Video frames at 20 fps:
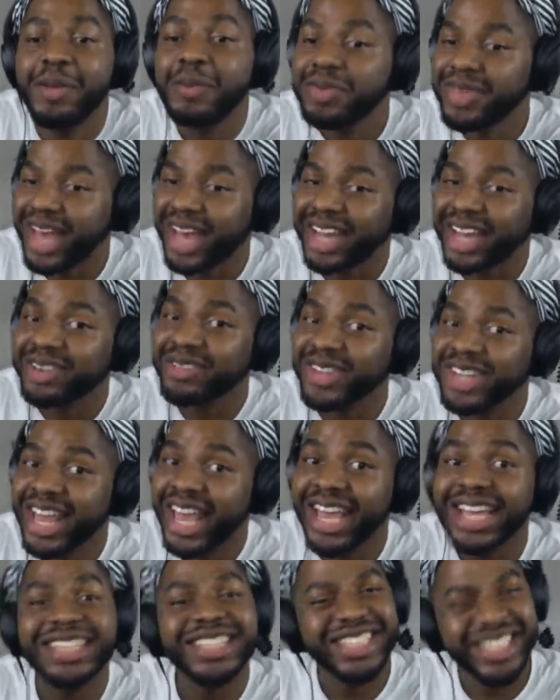Bianca
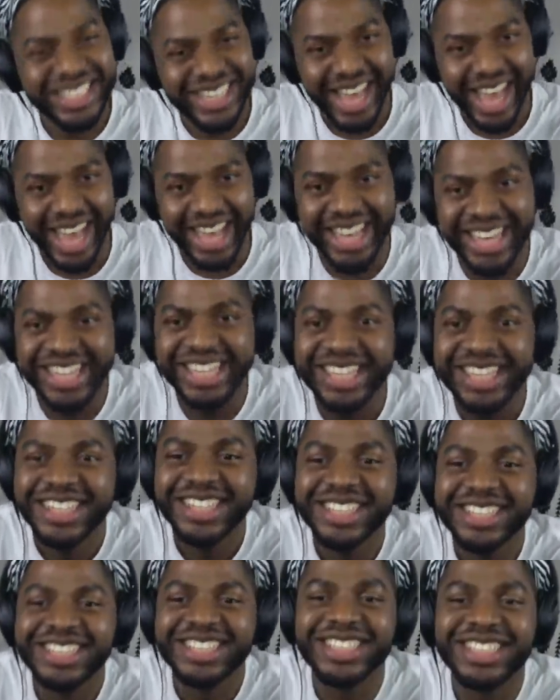Renee today.
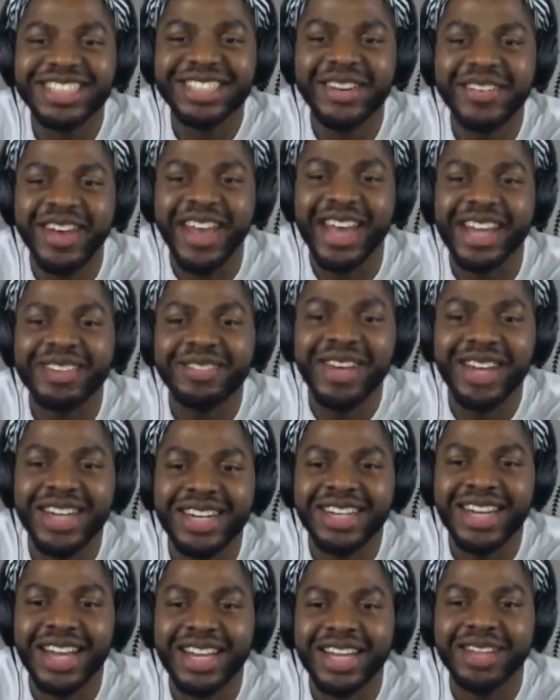She's so animated
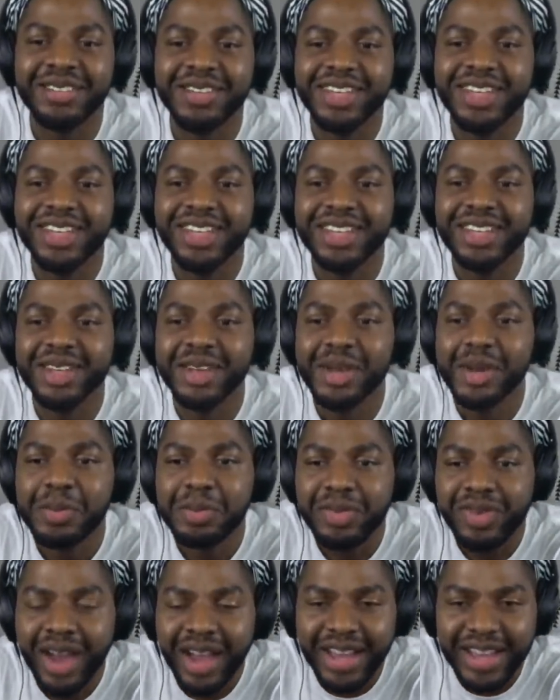and I love it.
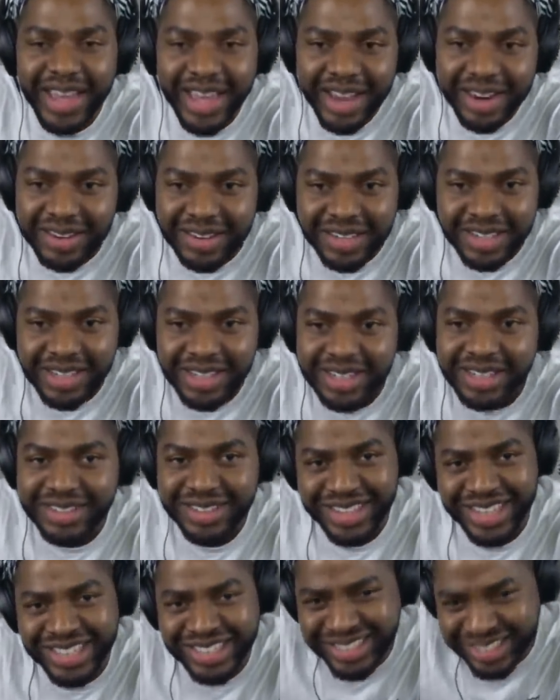Mariah Carey.
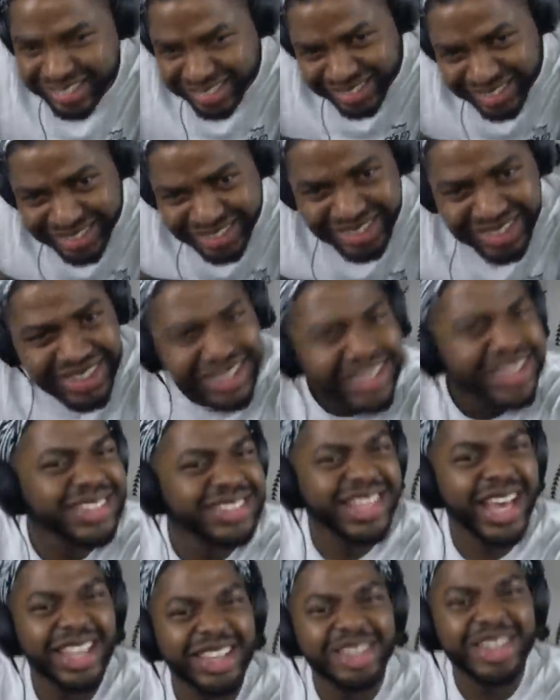
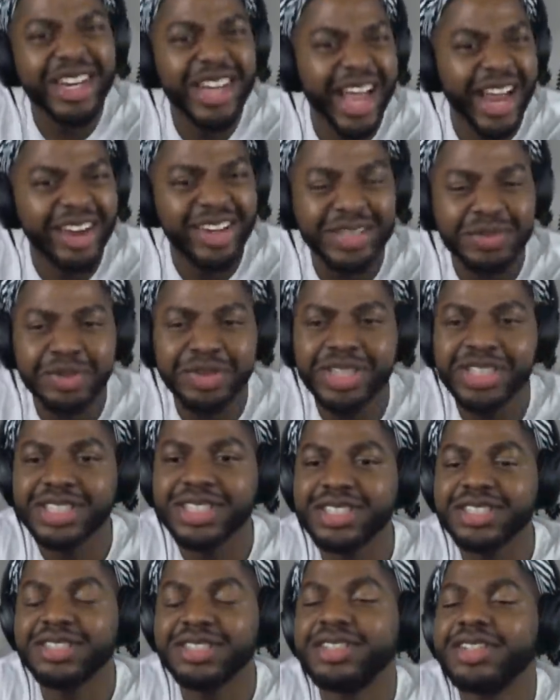Is that your hair
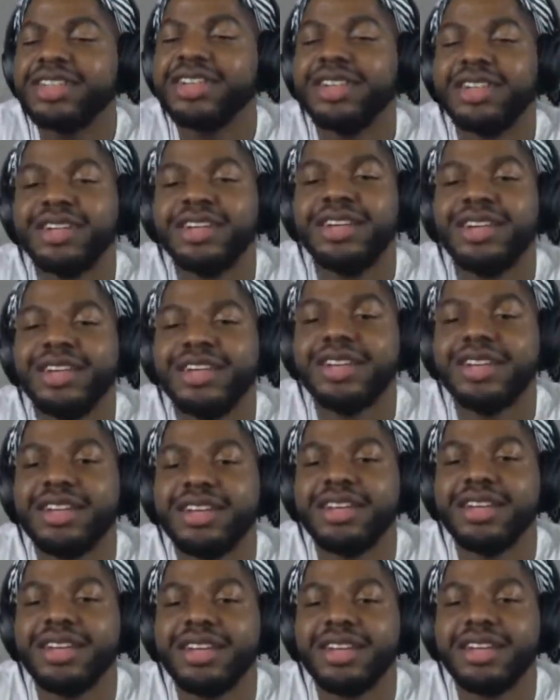inspiration?
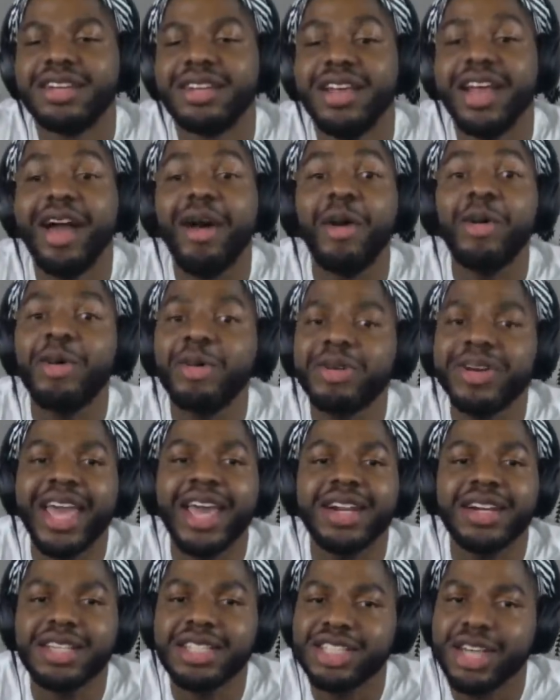
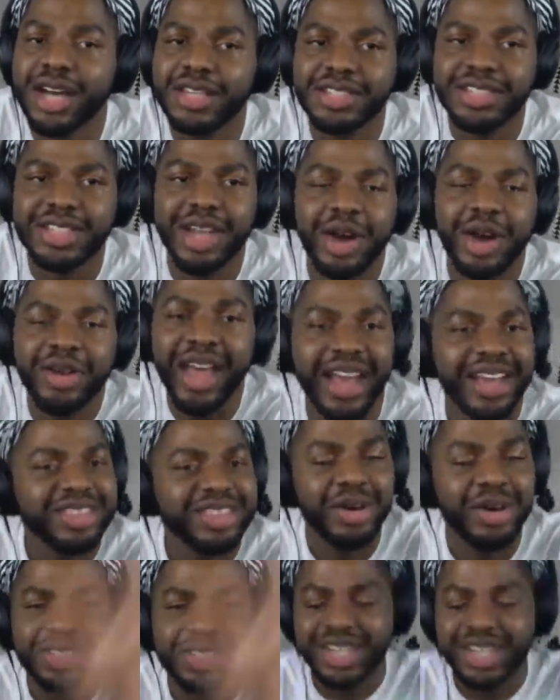Oh, Kennedy Johnson.
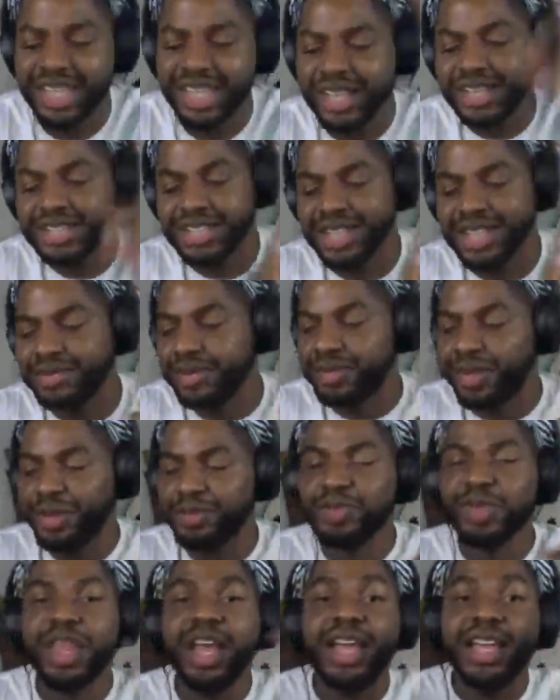Okay, those are it. That's it for
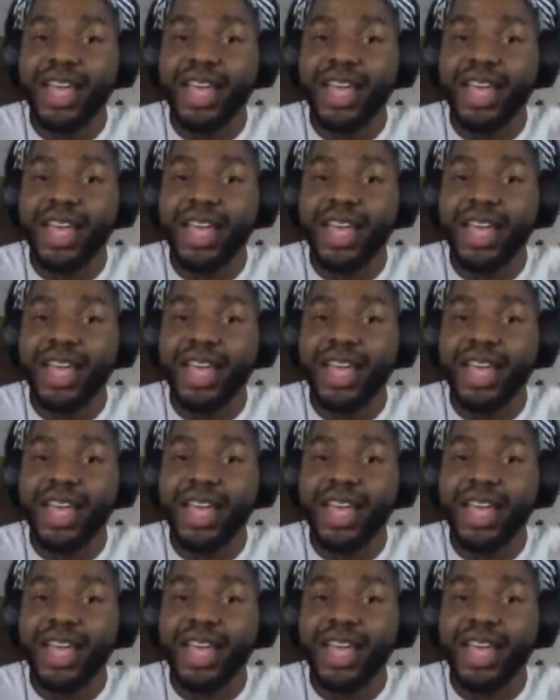me.